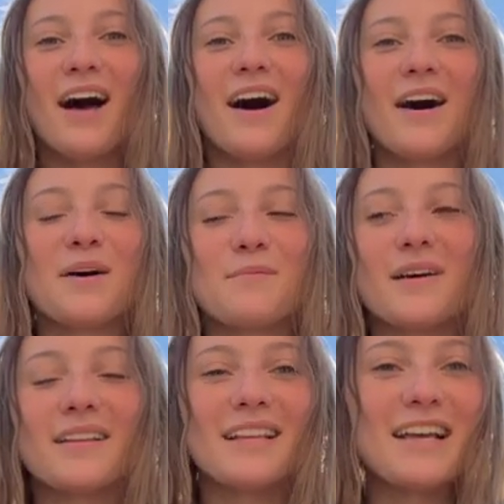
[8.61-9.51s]

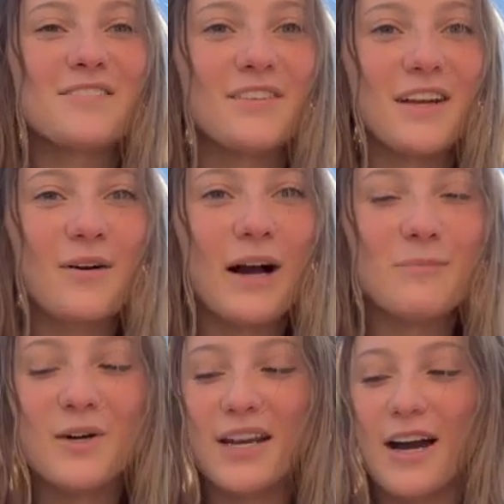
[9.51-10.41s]
Last video I
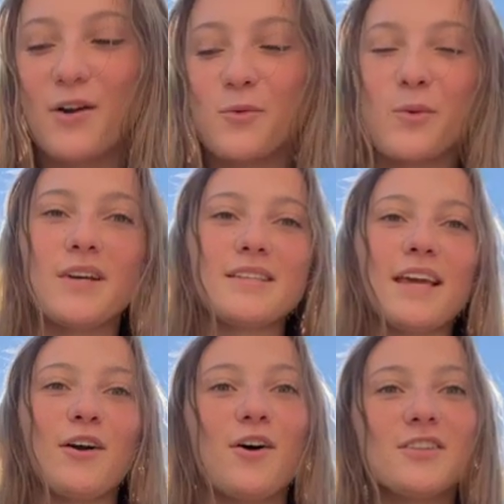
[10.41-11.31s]
put out was
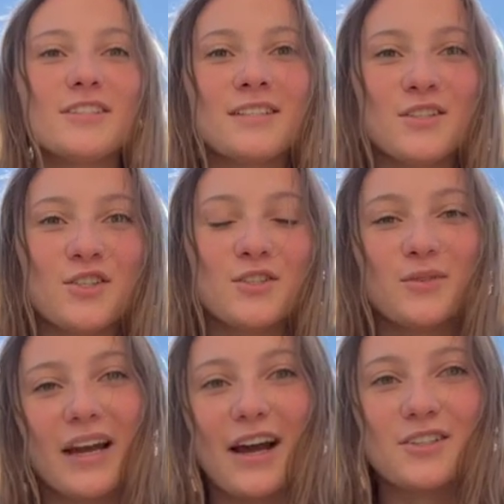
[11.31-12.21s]
a college
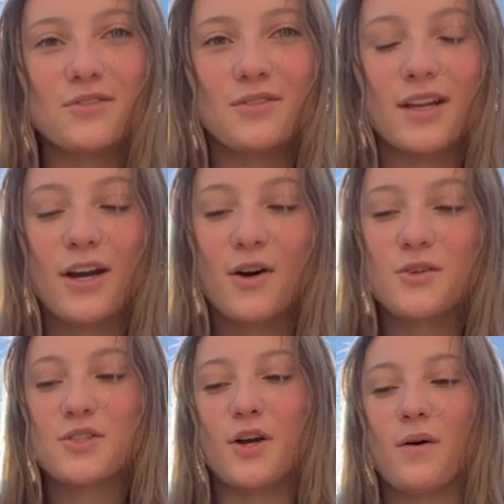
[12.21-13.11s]
decisions reaction video,
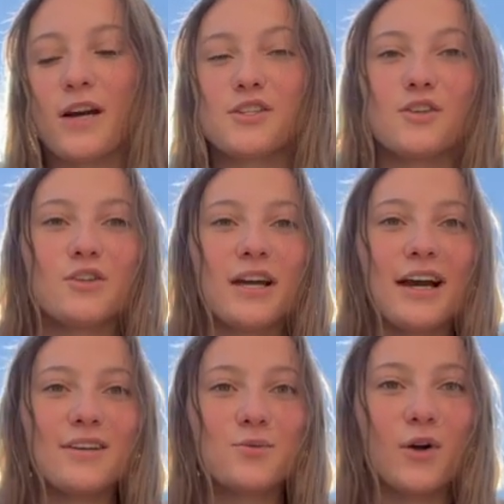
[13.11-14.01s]
so I showed you
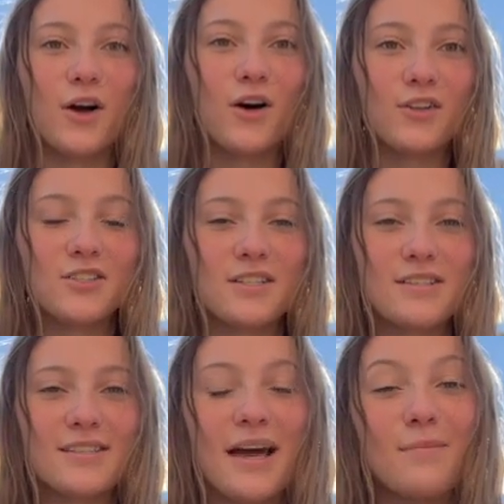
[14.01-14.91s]
guys what
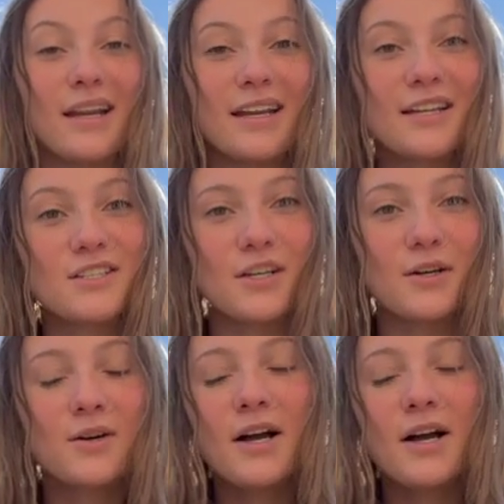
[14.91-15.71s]
colleges I made it into,